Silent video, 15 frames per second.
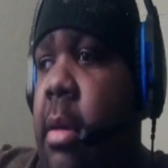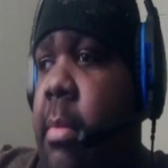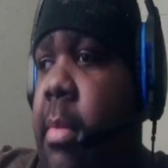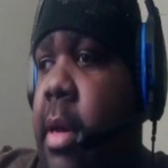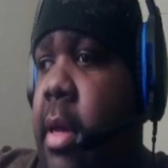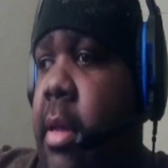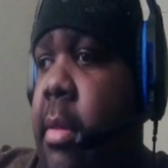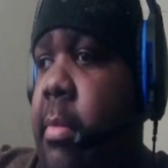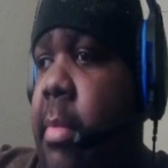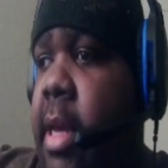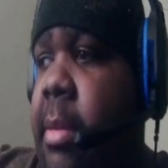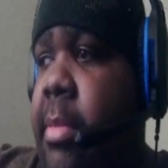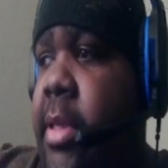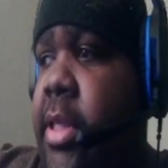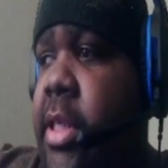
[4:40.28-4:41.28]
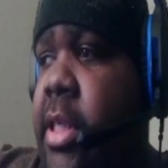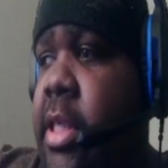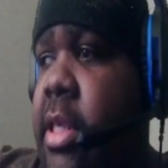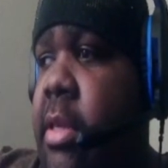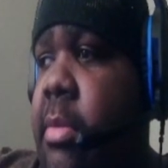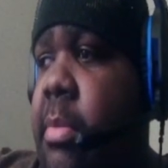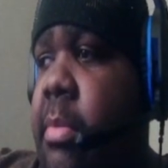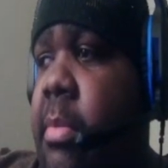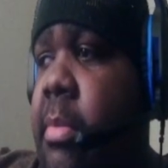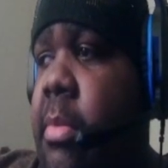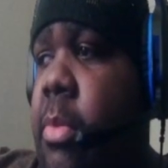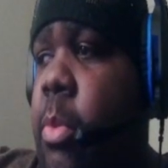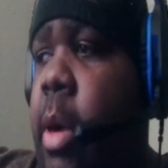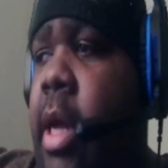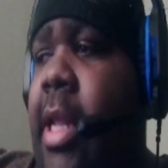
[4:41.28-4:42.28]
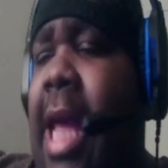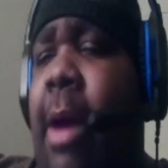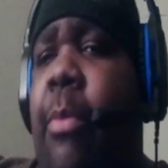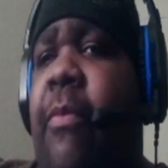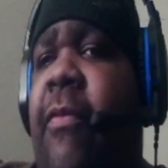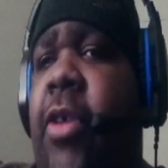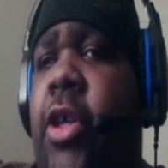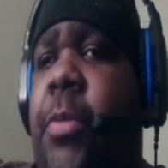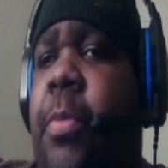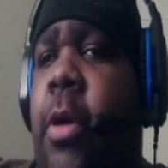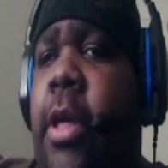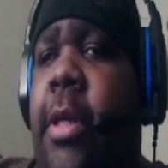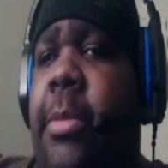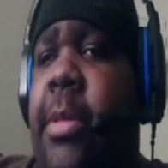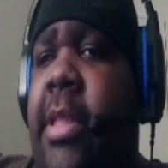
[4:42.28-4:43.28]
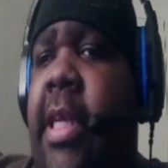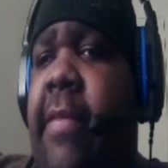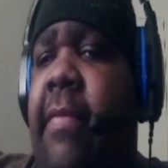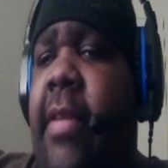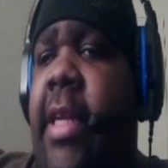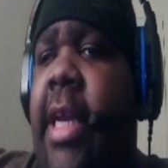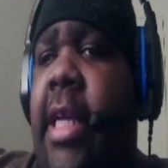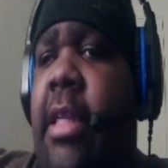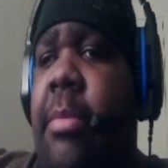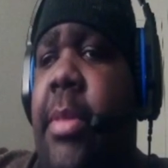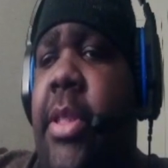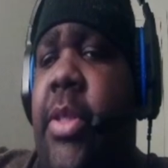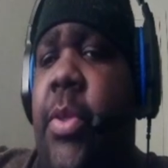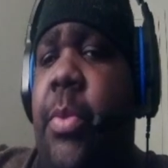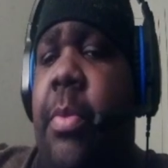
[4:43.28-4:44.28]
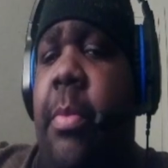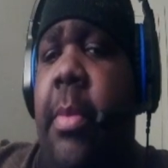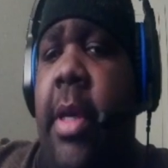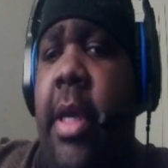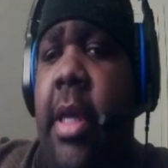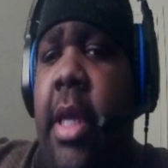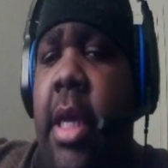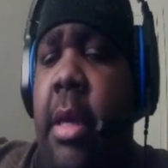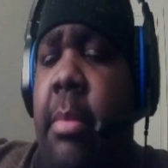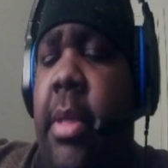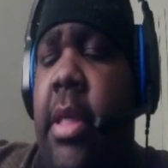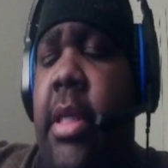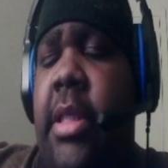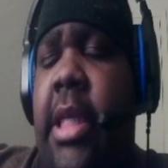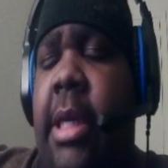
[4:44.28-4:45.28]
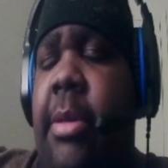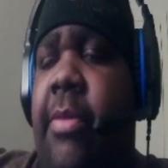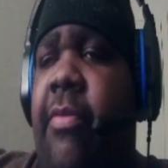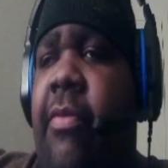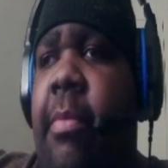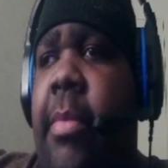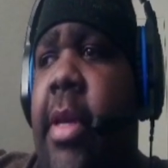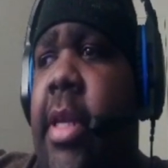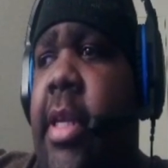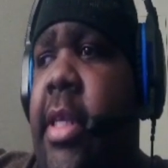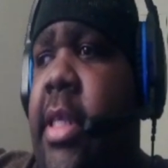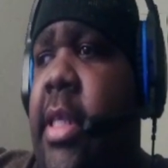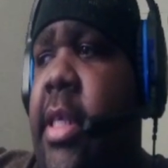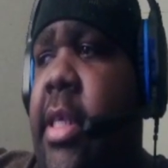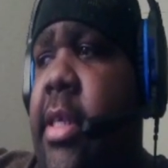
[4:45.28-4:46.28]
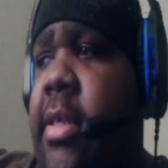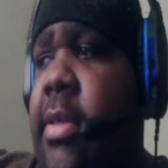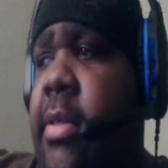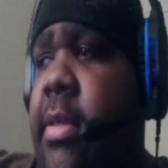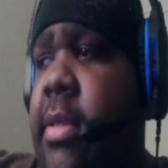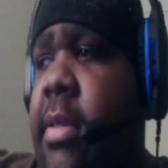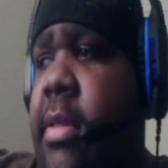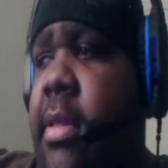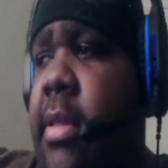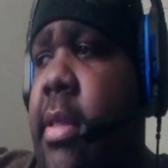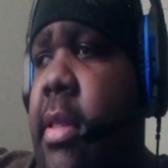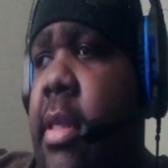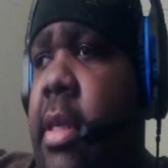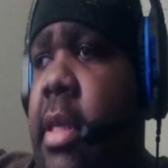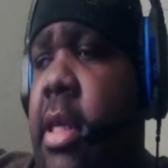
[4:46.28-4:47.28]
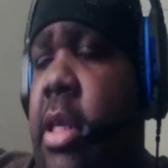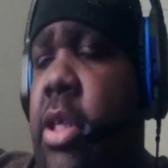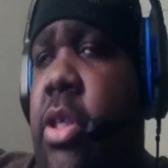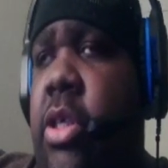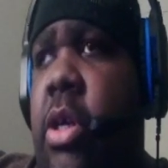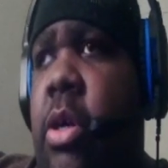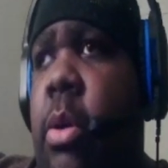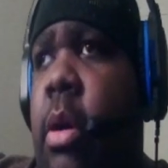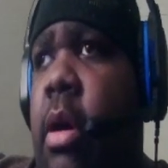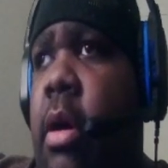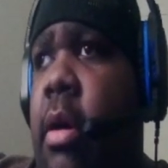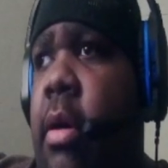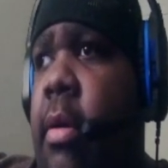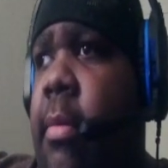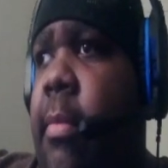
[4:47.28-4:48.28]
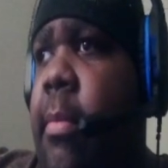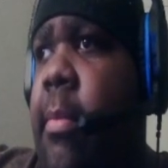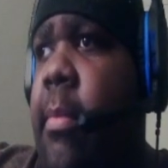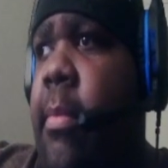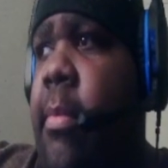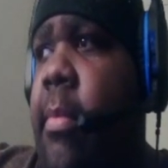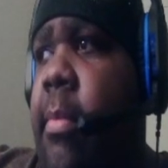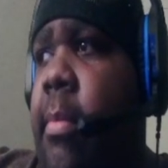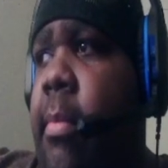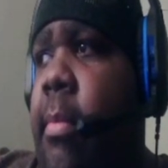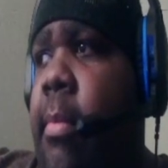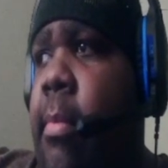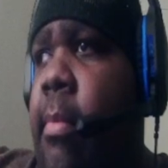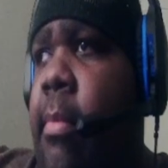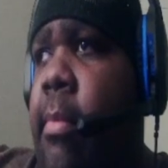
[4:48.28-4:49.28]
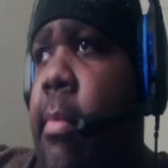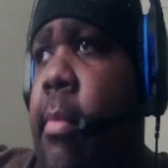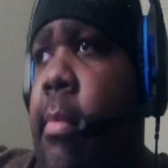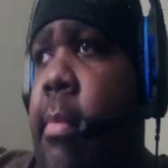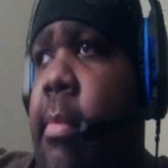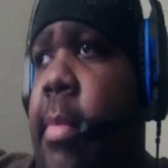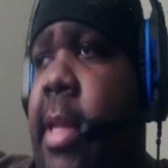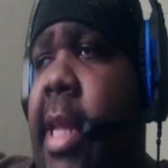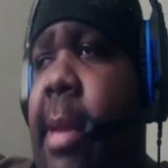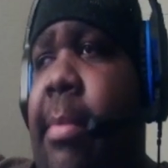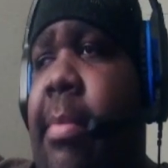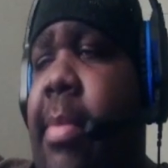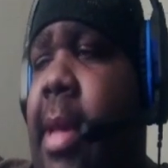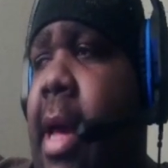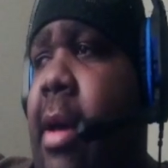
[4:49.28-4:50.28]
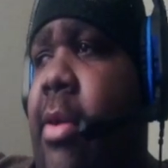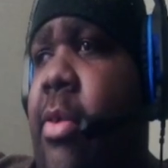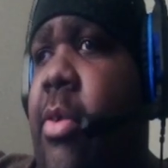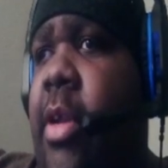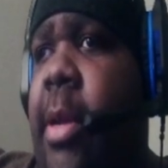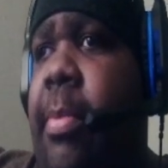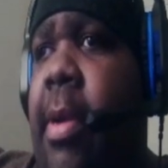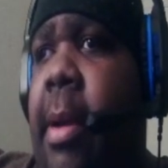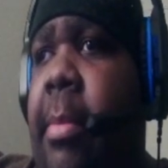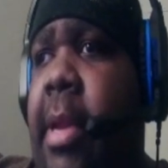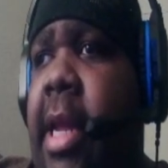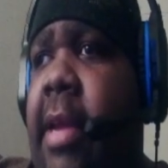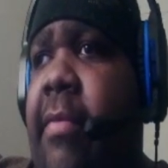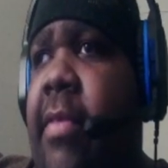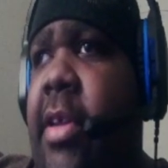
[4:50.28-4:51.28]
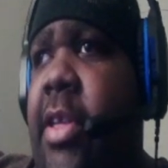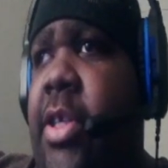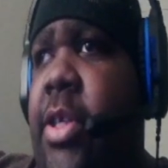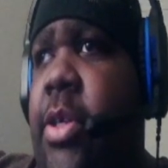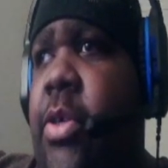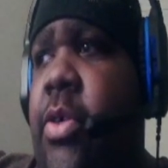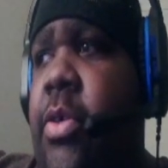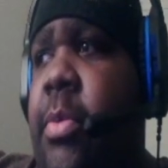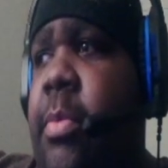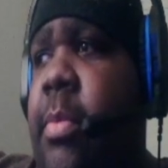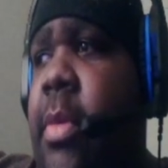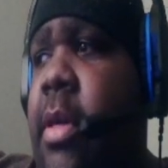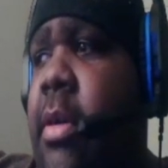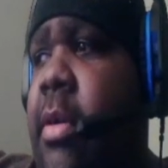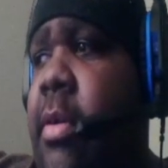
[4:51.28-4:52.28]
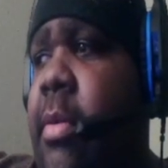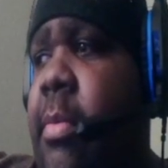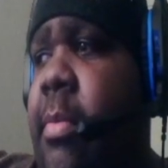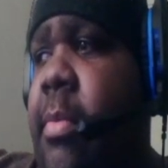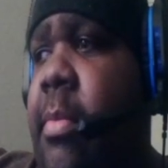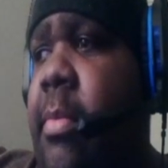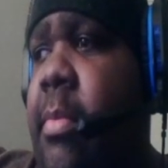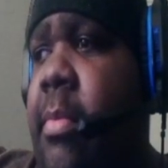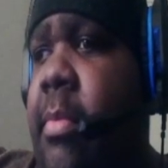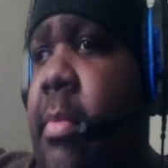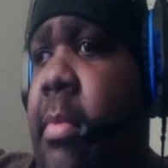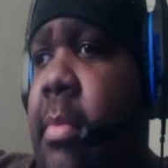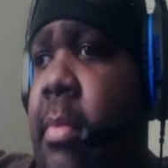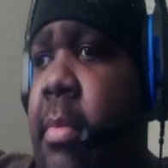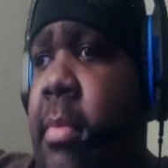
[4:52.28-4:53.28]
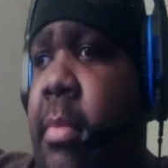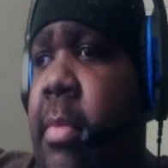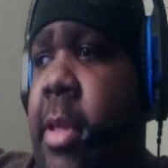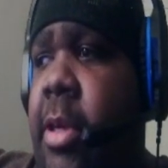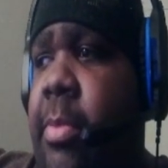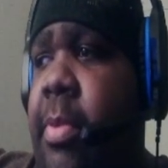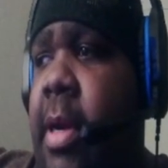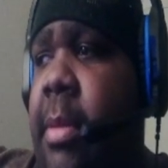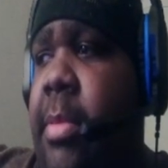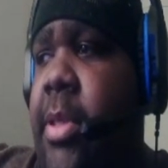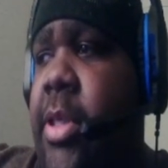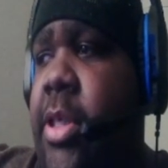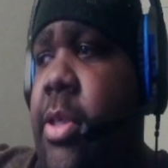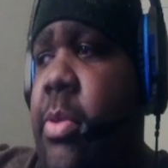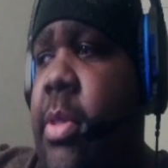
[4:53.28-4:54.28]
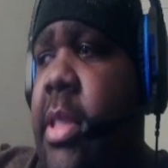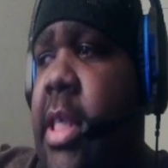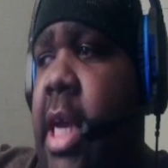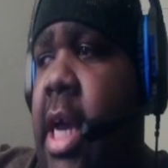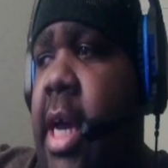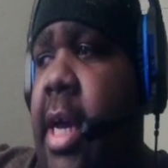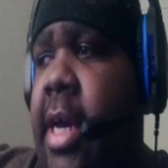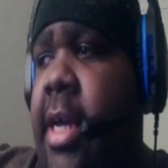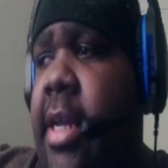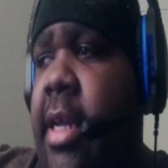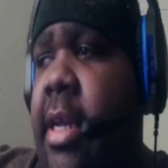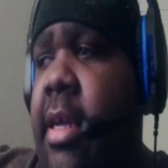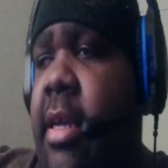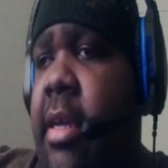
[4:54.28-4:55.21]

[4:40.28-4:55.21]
but maybe it's just gonna. Well, that first part, it was definitely had to be Superman because that was from Man of Steel. So, but they, I don't know, they probably not even gonna show him. They'll probably show Zod,